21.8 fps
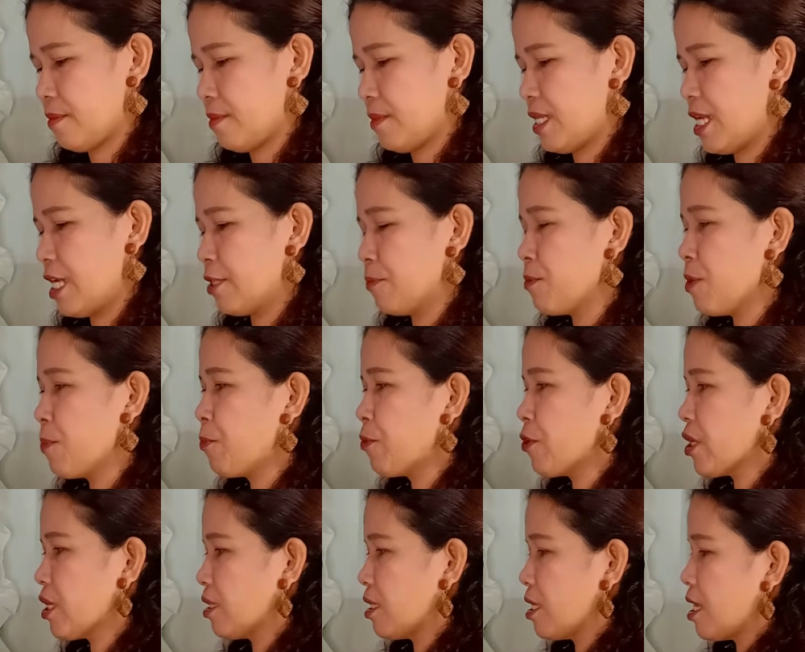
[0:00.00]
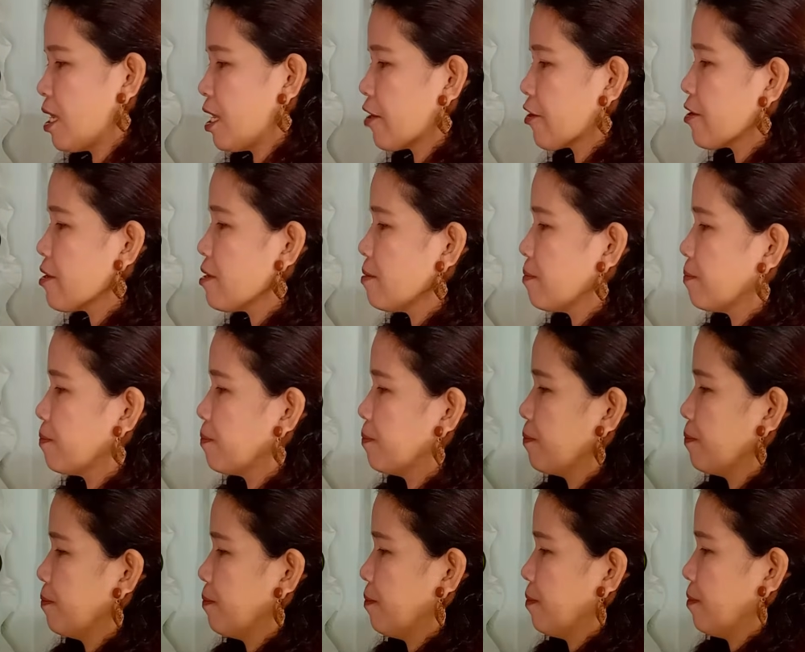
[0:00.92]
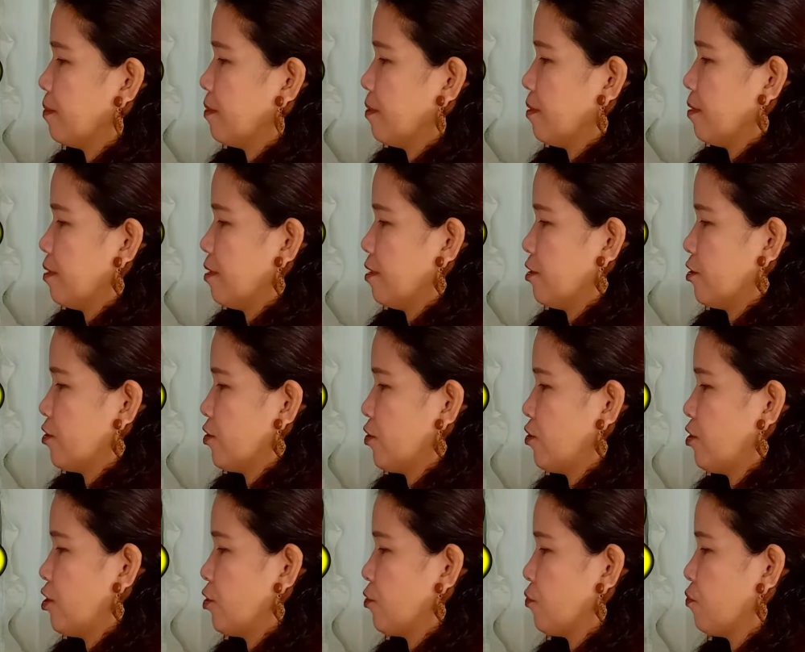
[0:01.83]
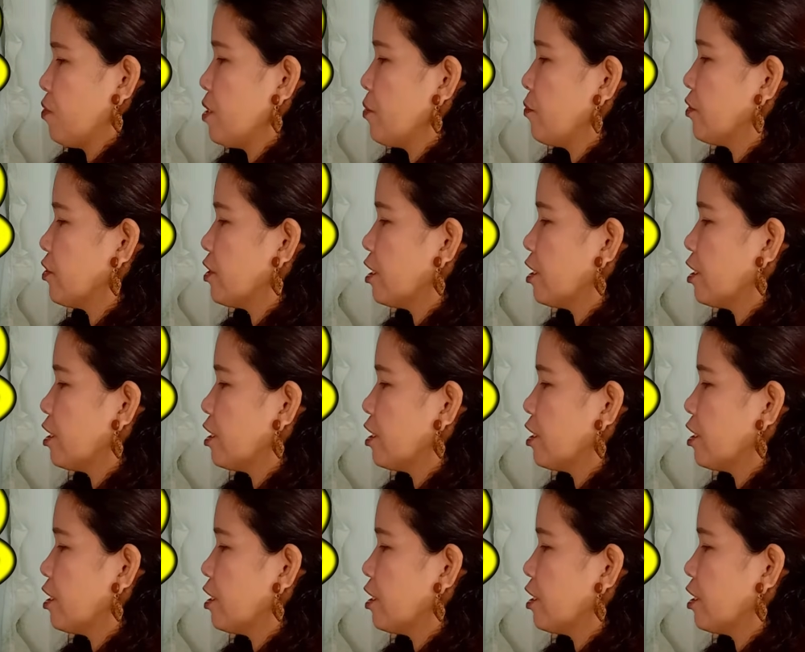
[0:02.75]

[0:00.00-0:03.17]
Let me put it here so that we would